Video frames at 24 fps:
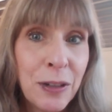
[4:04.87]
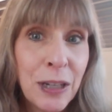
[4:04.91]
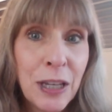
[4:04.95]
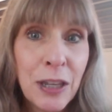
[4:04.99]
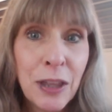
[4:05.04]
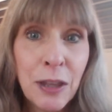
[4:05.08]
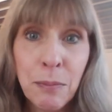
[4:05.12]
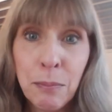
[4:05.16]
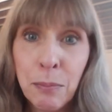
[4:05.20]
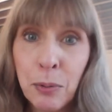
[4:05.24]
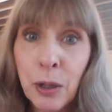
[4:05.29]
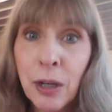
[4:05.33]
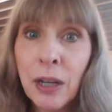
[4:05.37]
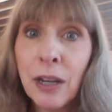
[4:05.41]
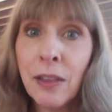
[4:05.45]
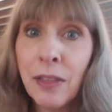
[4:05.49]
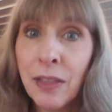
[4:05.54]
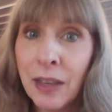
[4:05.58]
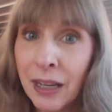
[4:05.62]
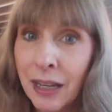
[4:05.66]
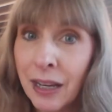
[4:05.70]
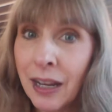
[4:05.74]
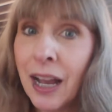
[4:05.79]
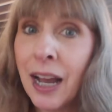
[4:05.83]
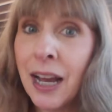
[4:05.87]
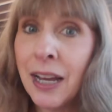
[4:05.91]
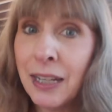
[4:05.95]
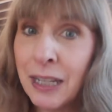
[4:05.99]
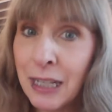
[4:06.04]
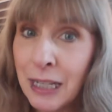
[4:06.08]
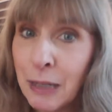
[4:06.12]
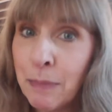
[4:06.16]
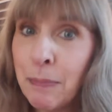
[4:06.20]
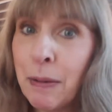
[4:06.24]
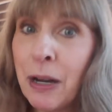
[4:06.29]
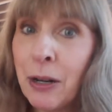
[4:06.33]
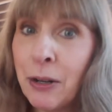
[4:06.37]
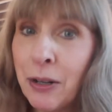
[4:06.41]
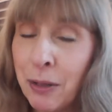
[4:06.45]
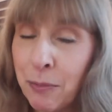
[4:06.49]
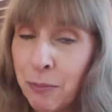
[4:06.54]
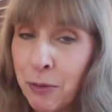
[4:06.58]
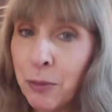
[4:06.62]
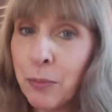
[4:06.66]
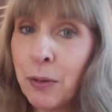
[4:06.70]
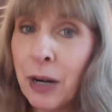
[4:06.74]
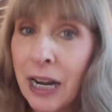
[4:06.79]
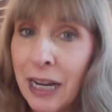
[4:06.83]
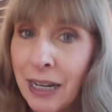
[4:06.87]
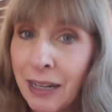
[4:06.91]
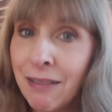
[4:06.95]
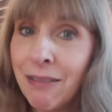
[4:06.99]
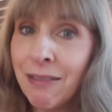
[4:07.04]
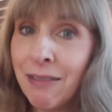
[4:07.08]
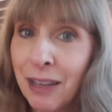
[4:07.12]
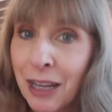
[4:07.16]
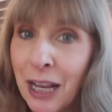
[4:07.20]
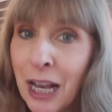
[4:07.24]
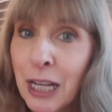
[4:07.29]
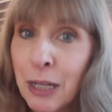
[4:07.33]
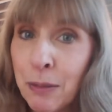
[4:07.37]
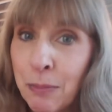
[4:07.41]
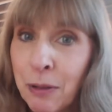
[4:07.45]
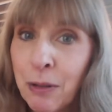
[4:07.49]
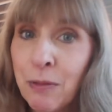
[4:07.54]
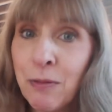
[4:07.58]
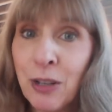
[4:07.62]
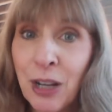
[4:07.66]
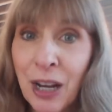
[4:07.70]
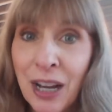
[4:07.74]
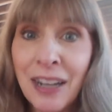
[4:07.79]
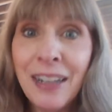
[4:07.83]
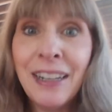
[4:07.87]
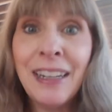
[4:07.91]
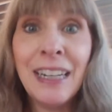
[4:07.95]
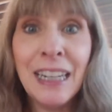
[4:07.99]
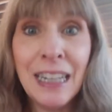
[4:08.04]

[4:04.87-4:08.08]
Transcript: in the book that God inspired him to write, the Gospel of John,